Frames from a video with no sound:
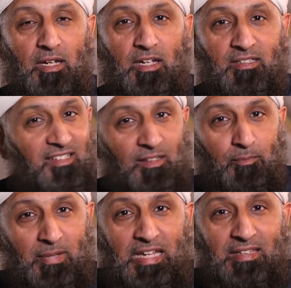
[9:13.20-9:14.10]
it
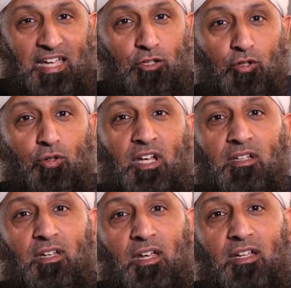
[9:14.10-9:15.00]
doesn't mean that you
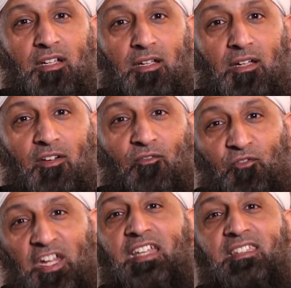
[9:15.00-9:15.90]
can
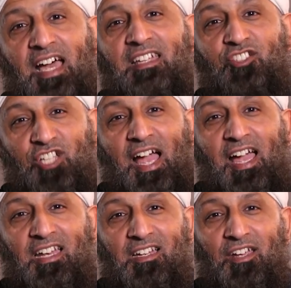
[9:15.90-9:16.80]
feed that
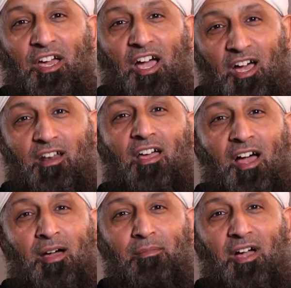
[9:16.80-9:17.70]
child
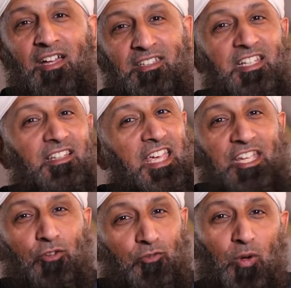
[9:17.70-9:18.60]
haram until the
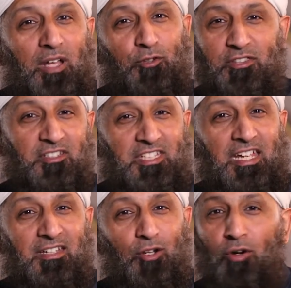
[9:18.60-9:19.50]
age of 12 or
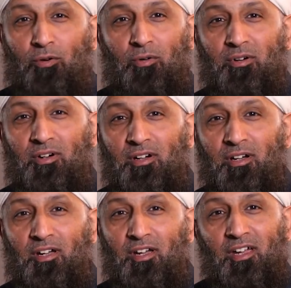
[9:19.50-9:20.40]
13. No.
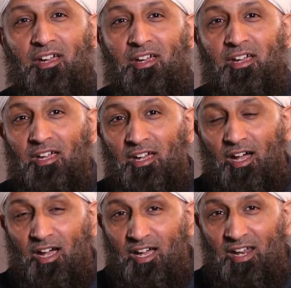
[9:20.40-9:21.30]

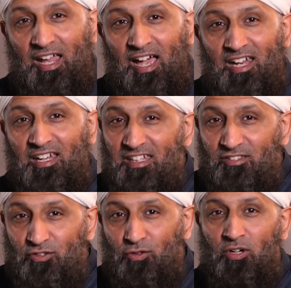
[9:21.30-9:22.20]
Halal is
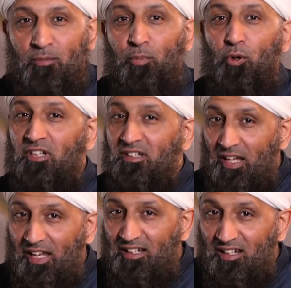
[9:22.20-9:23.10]
so important,
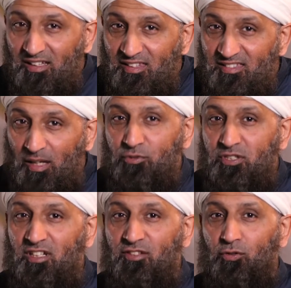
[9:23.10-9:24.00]
halal
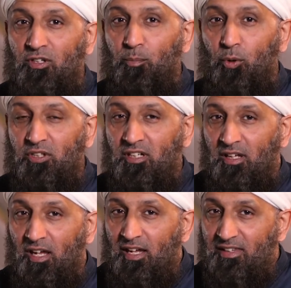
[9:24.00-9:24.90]
consumption is so
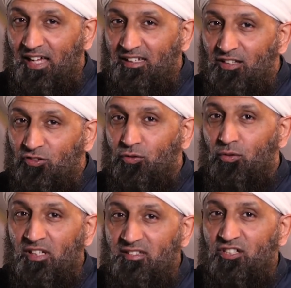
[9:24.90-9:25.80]
important, that as
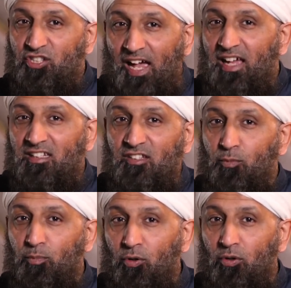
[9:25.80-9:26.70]
soon as the child is
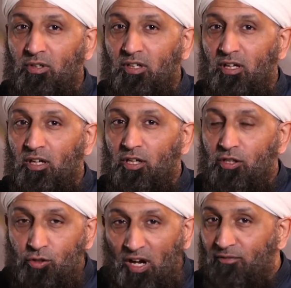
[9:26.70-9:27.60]
born,
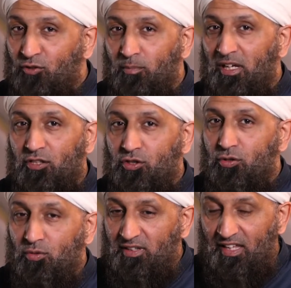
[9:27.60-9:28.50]
you have to make
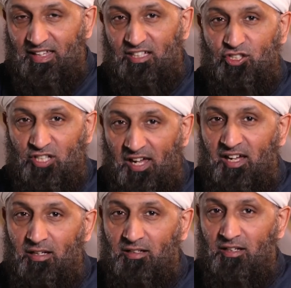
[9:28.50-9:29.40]
sure that that
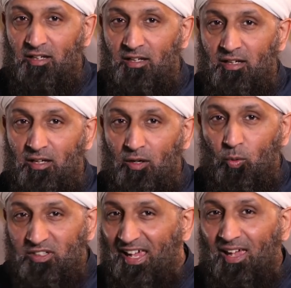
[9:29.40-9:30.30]
child,
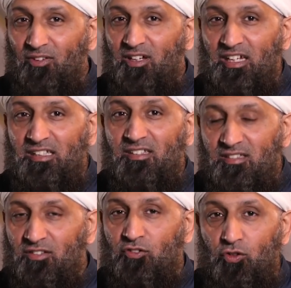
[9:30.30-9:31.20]
whatever it is
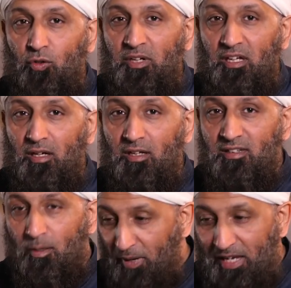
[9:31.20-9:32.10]
consuming,
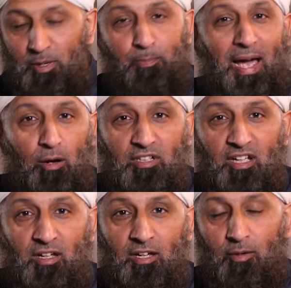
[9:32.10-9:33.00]
the baby
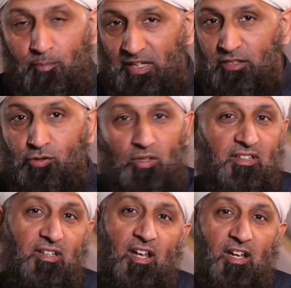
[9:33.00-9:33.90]
powder, make sure
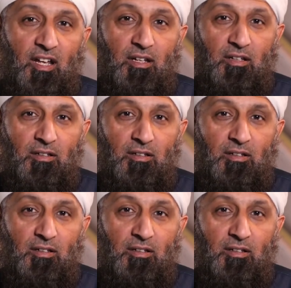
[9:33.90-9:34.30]
it's halal.